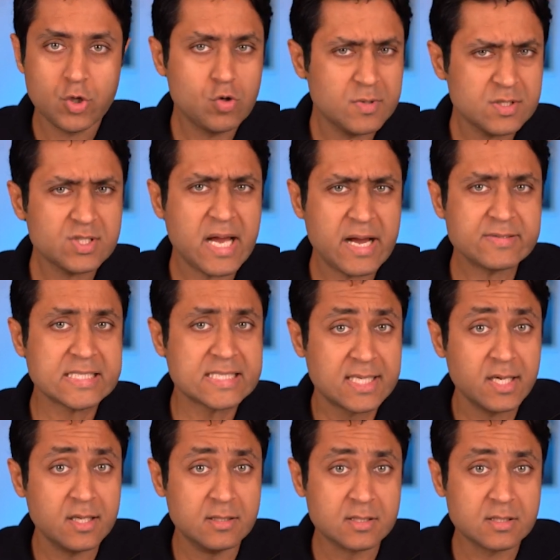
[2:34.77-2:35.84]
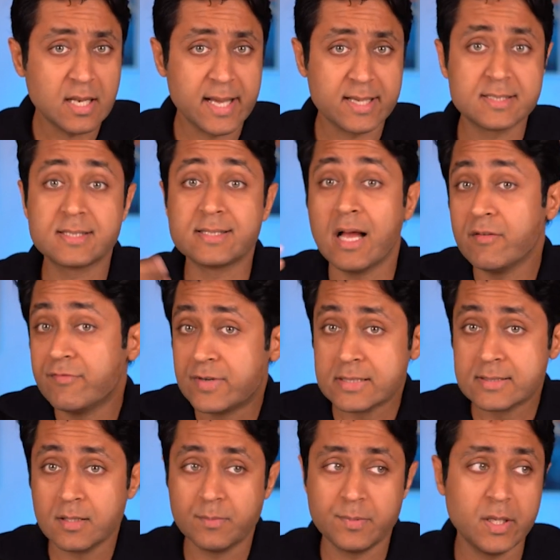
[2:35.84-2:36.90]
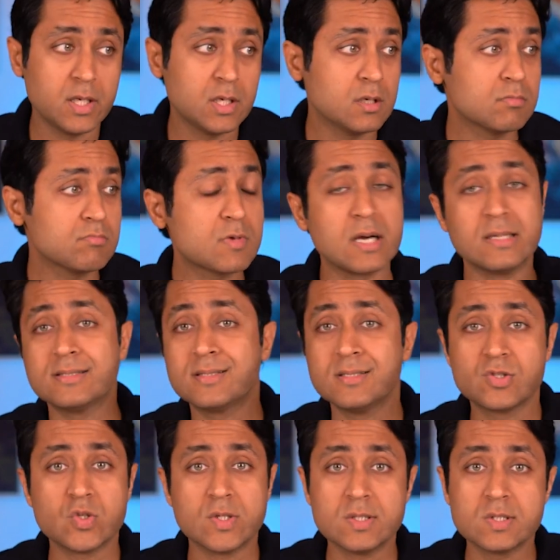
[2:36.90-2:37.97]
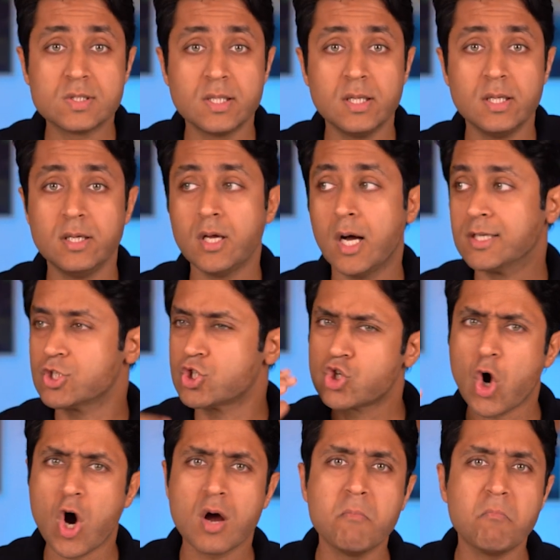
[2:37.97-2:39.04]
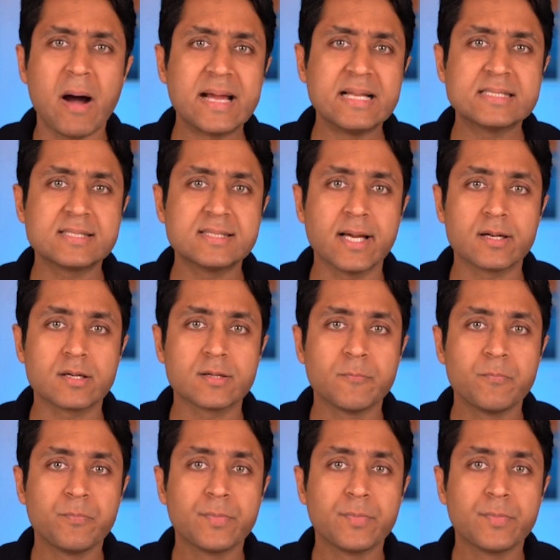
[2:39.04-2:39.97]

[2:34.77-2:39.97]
you must have skills like self-discipline, consistency, strong mindset,